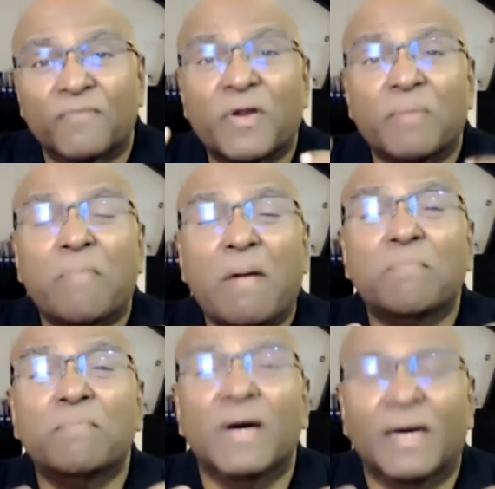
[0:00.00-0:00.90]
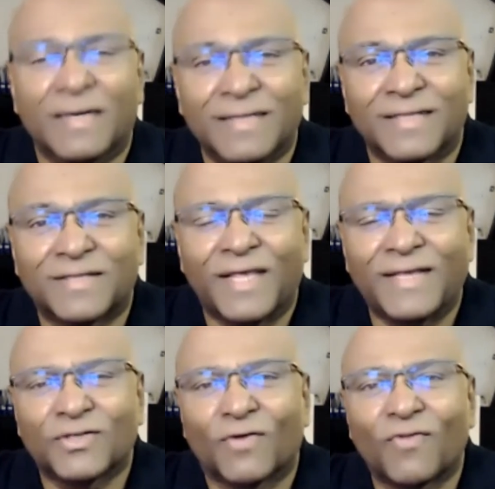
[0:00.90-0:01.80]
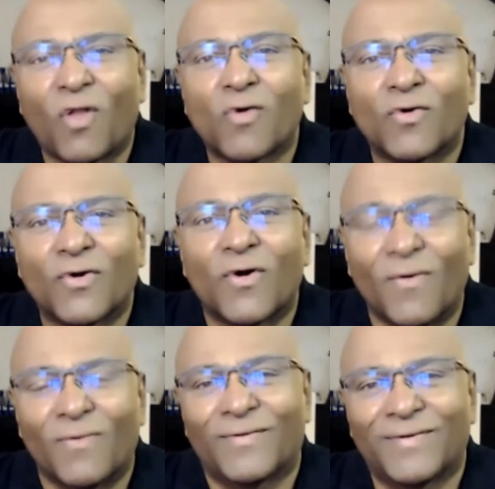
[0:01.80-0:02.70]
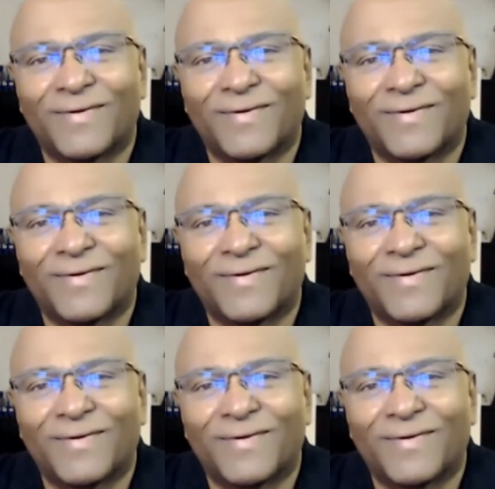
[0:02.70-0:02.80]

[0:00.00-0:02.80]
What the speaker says: Remember the things of long ago.